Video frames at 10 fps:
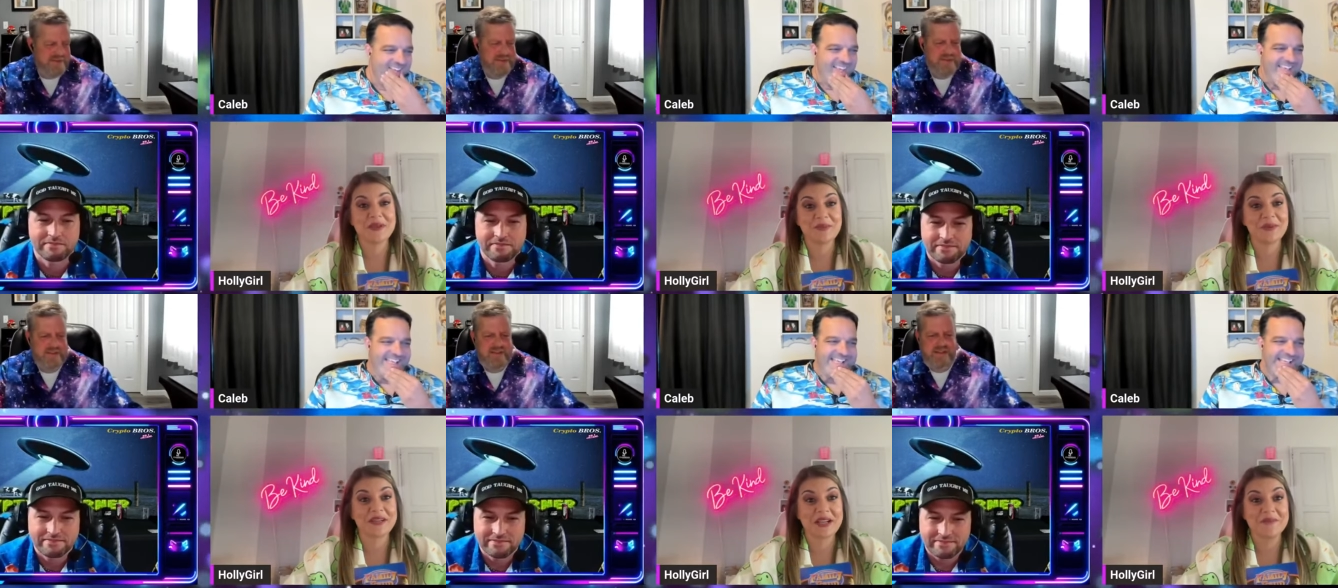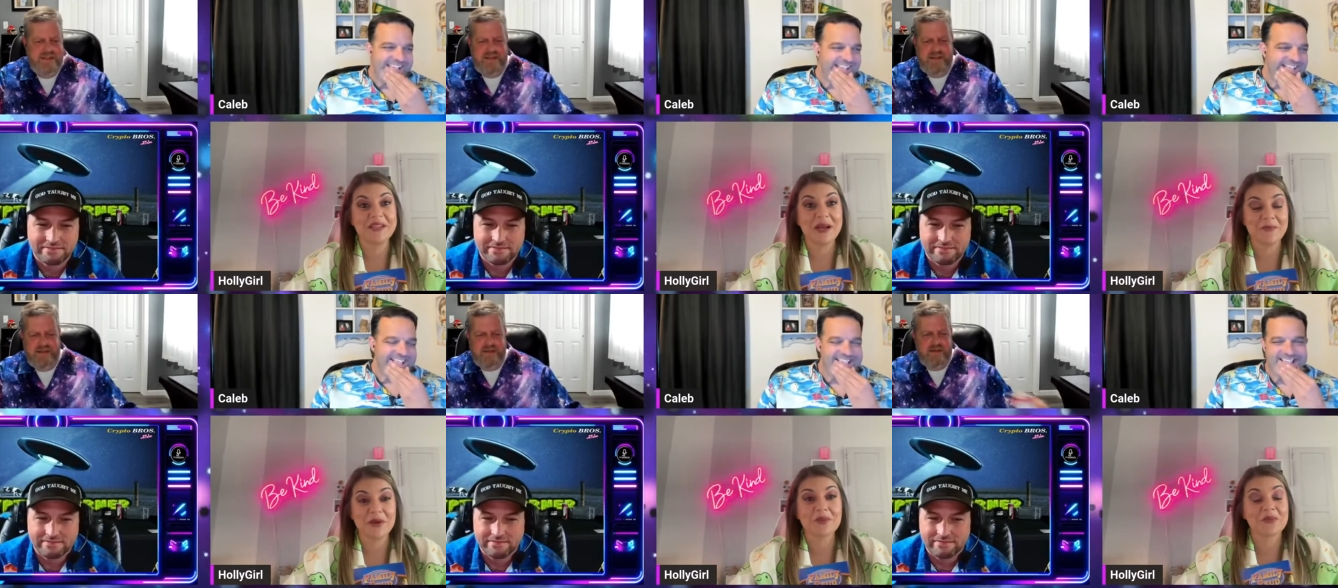Speaker 1: people were coming
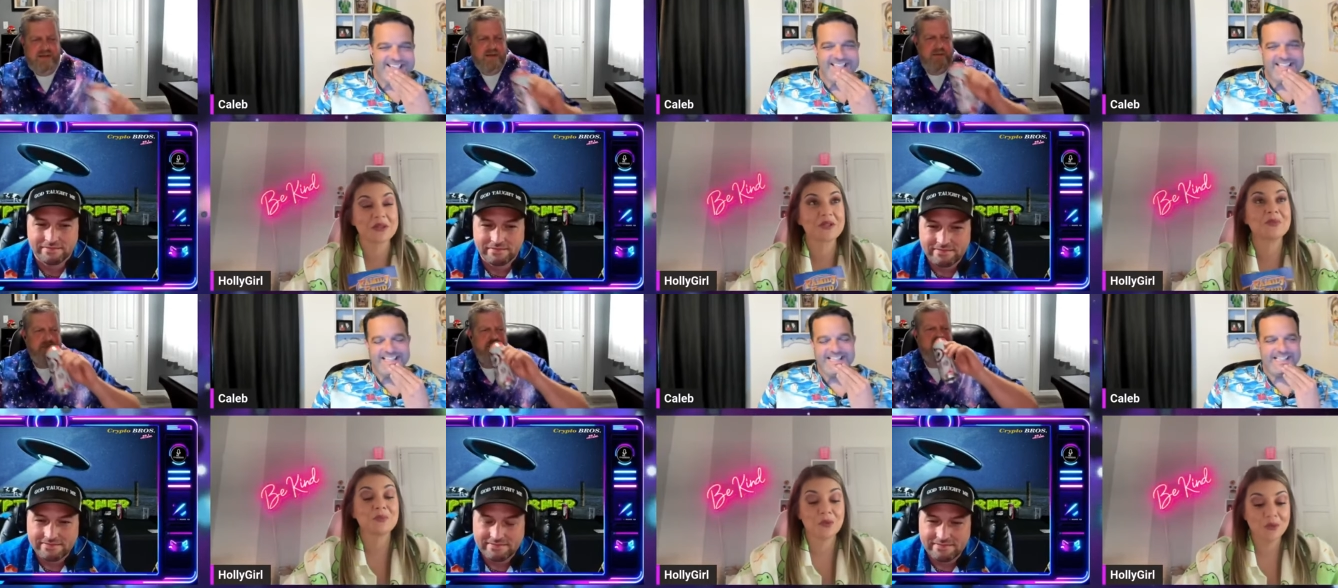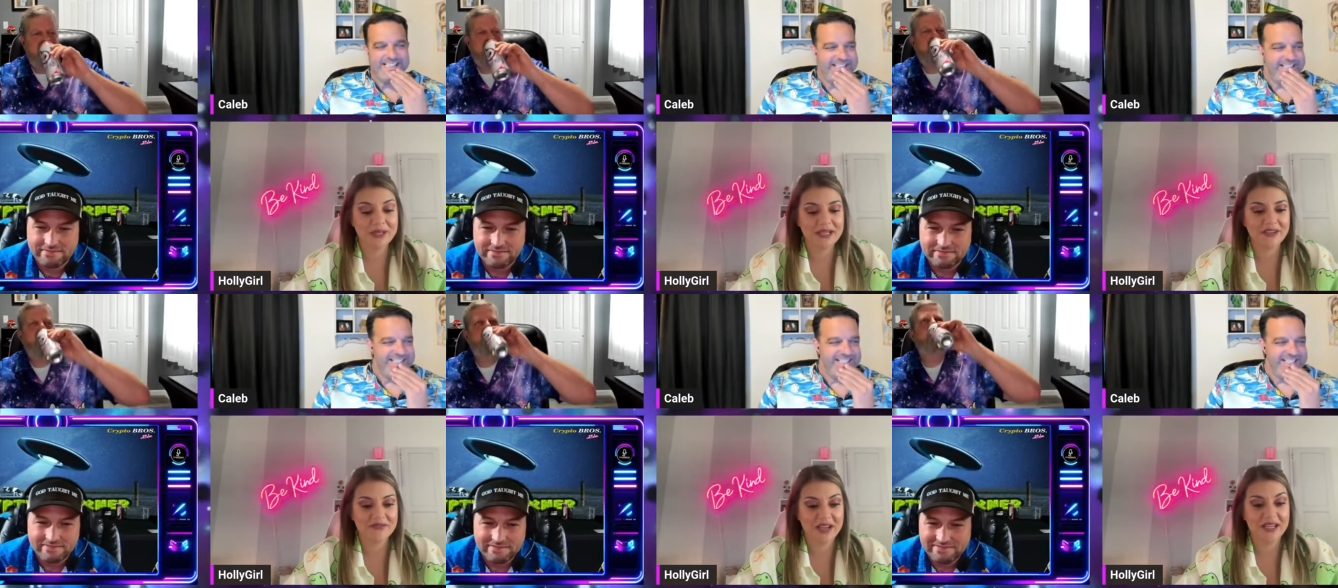up with were
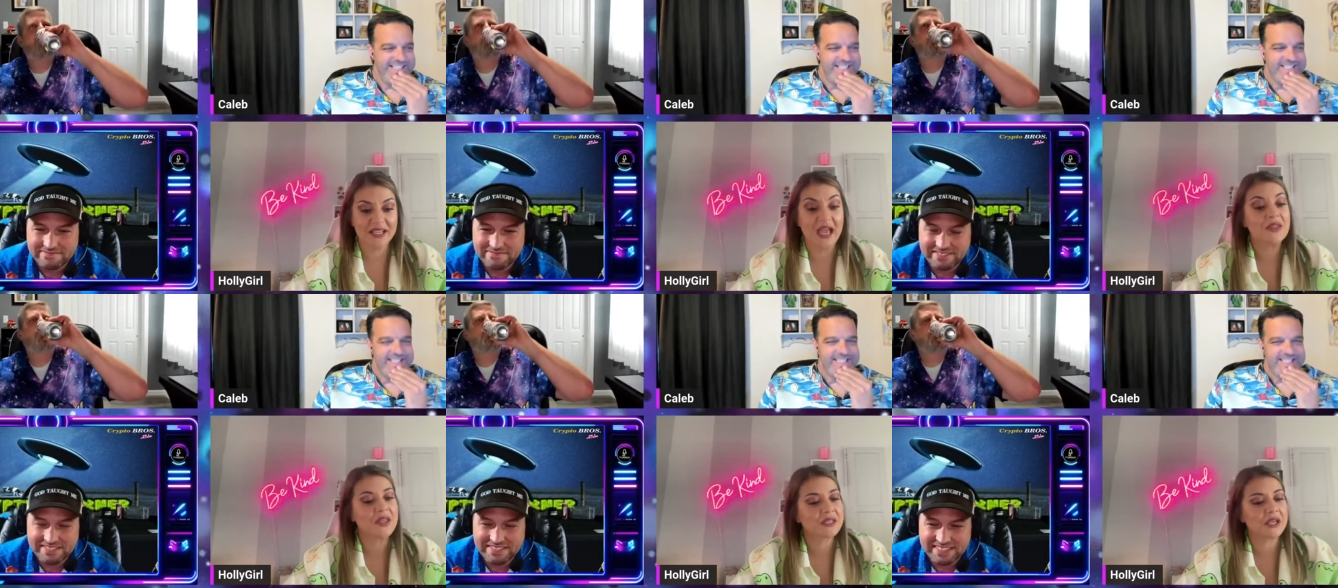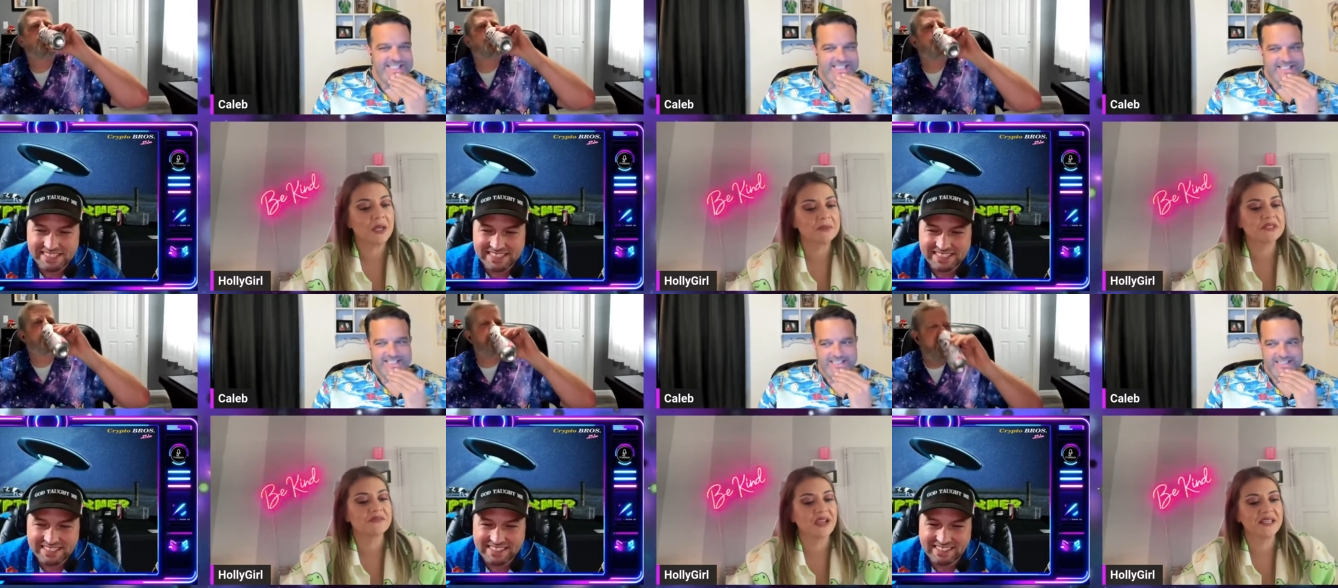pretty funny. And then
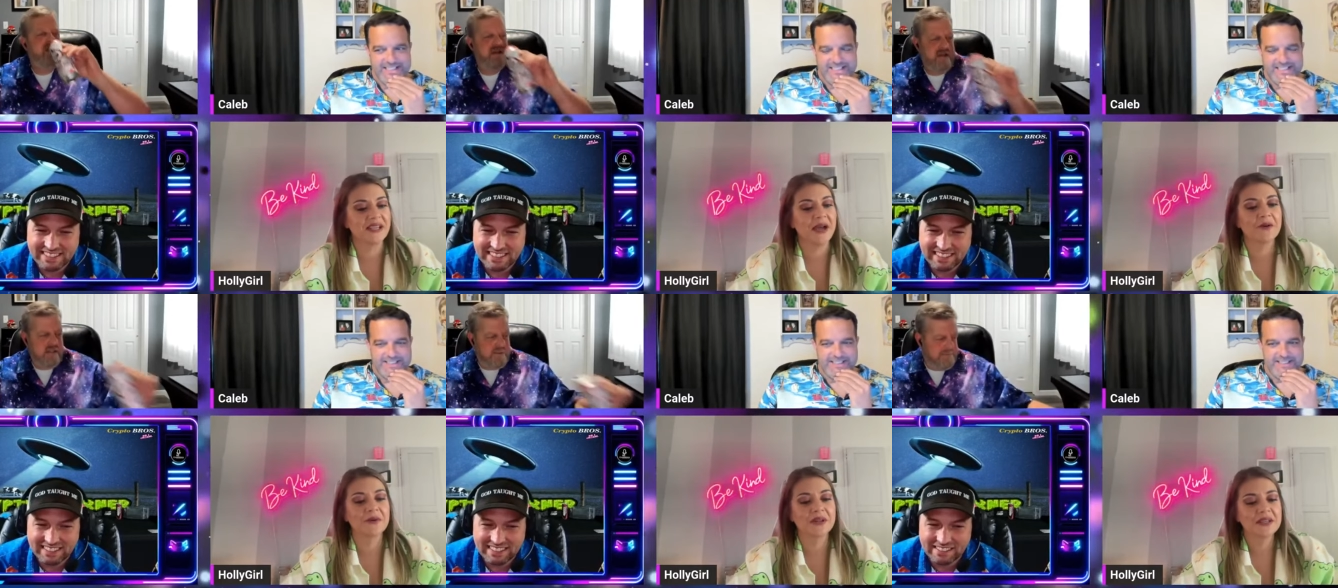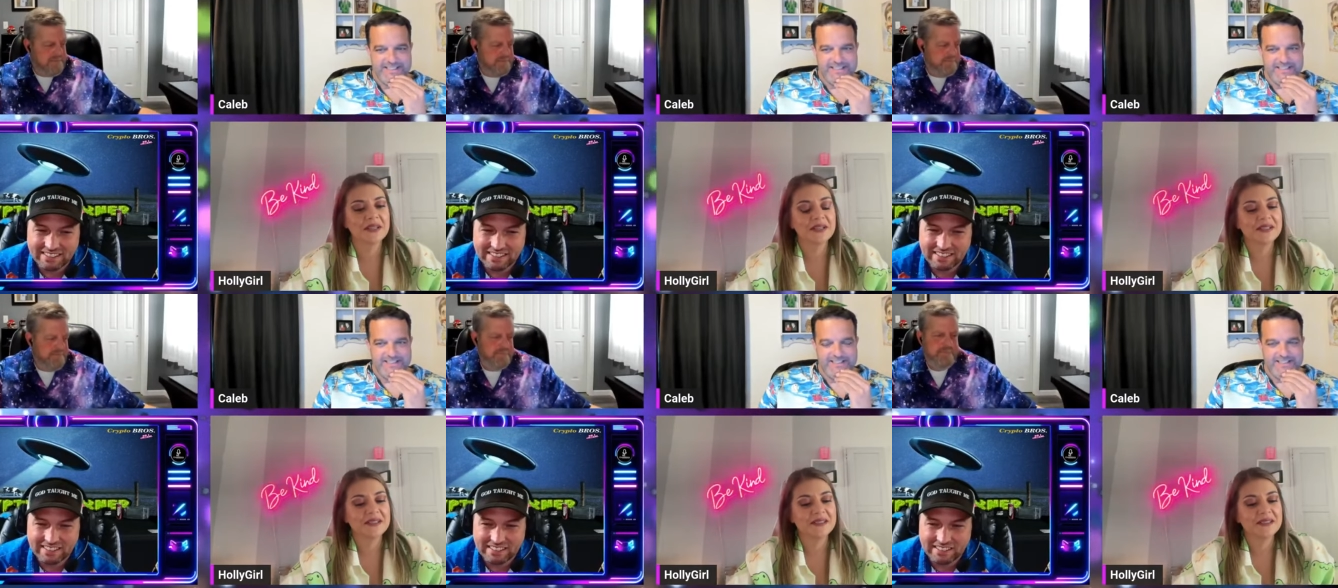come to find out
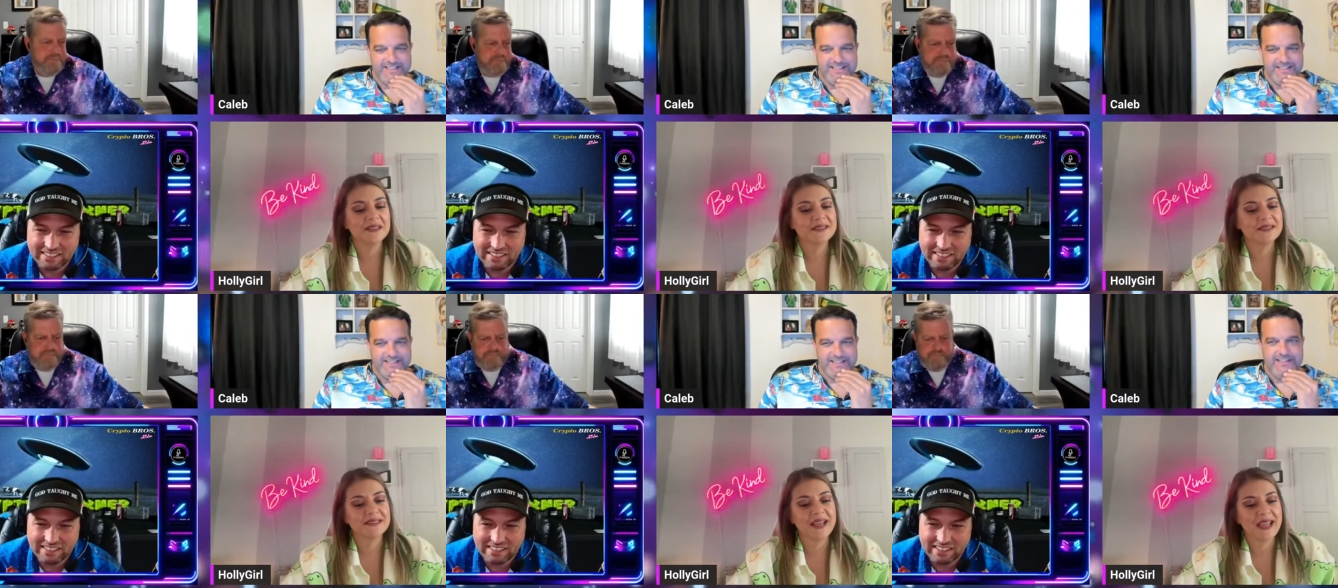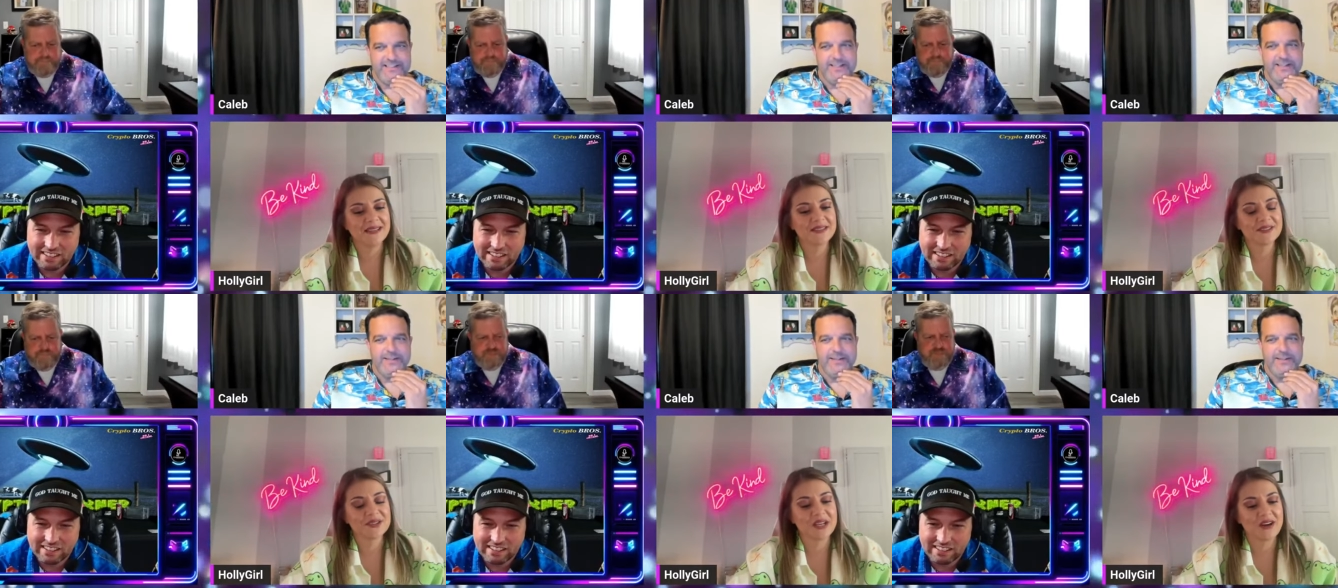the
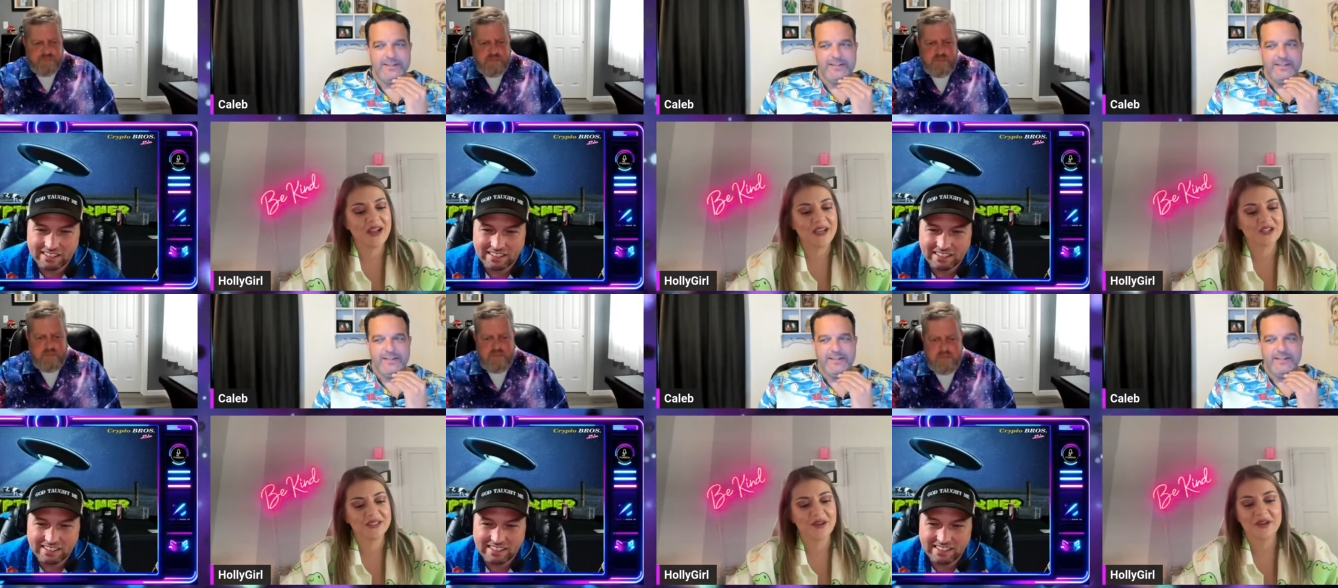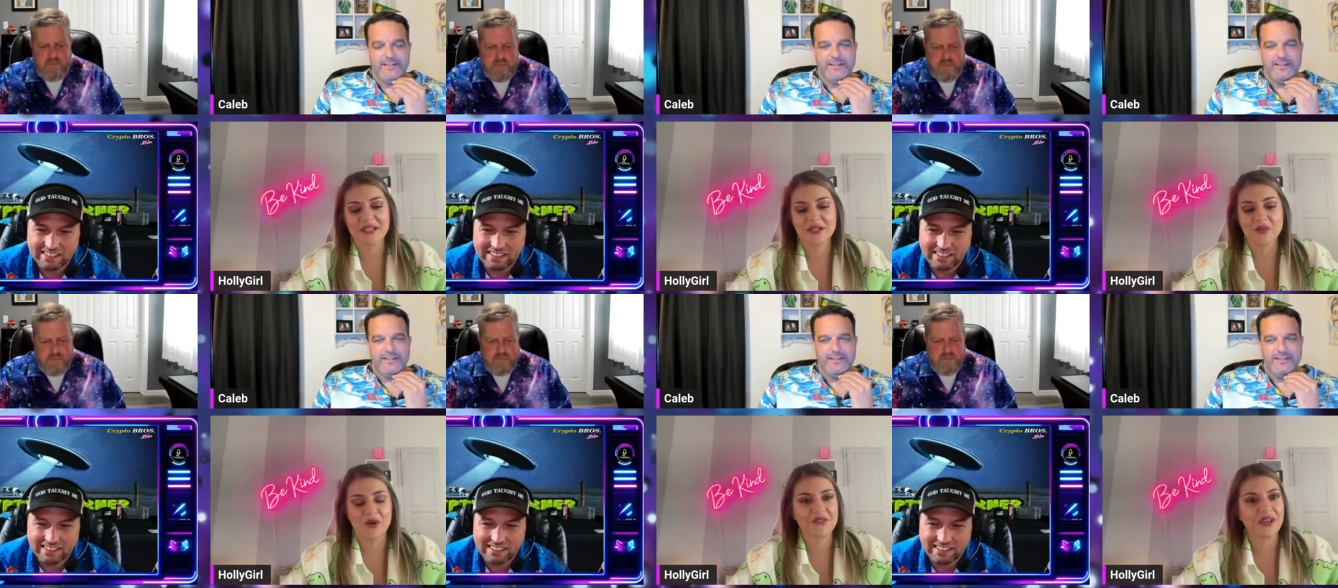answers that are actually on
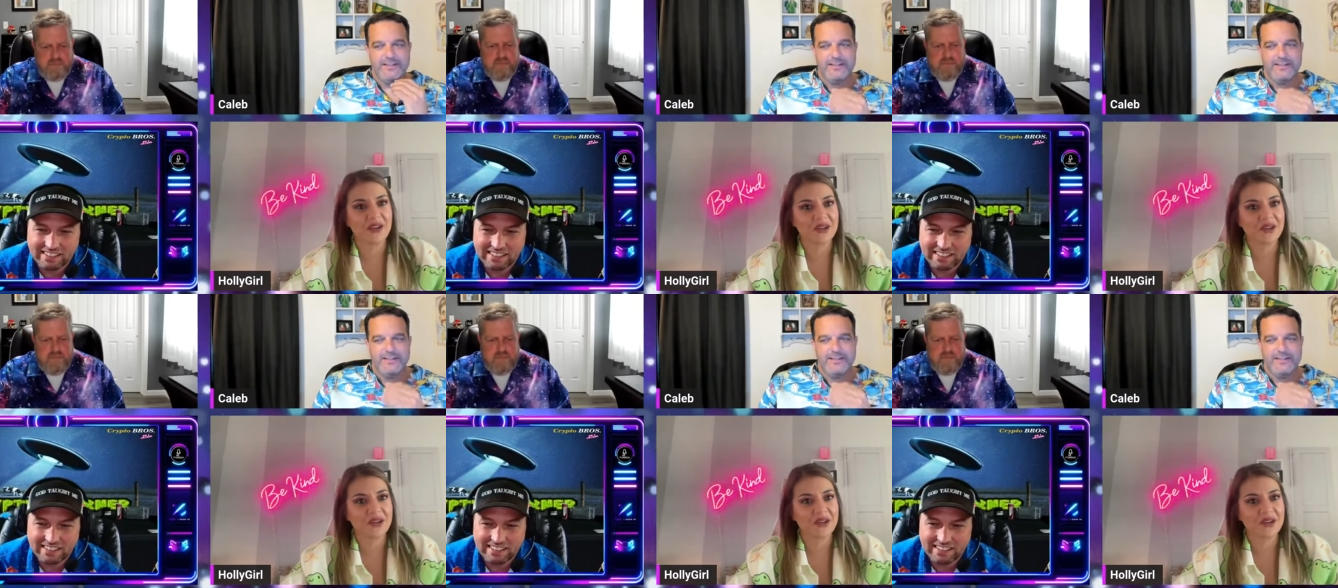here weren't that